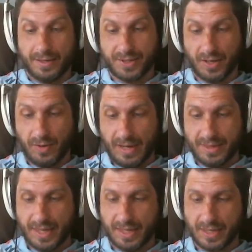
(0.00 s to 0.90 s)
so I
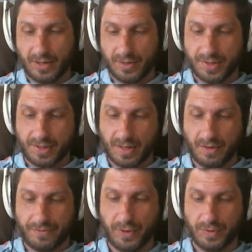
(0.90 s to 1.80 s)
think there's
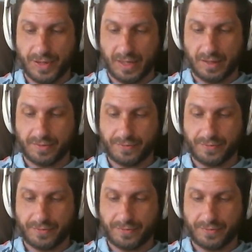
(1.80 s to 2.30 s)
a few things.